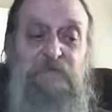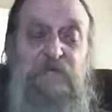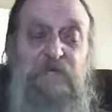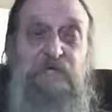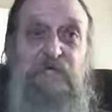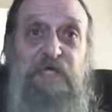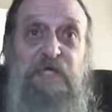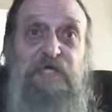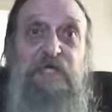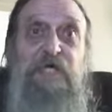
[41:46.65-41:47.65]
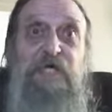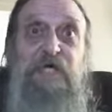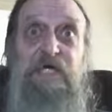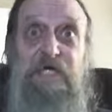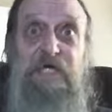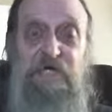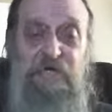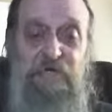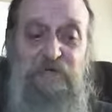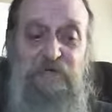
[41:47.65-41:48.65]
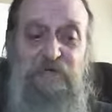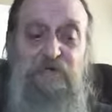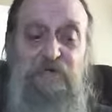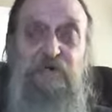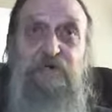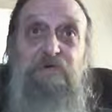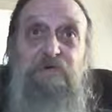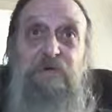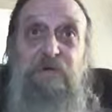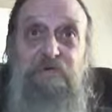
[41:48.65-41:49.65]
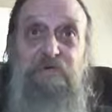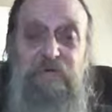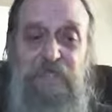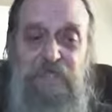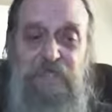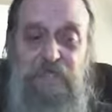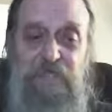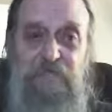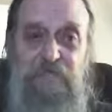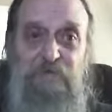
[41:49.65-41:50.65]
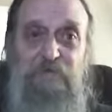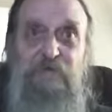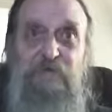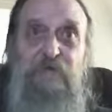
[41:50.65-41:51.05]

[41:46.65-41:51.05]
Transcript: and then they are craving to know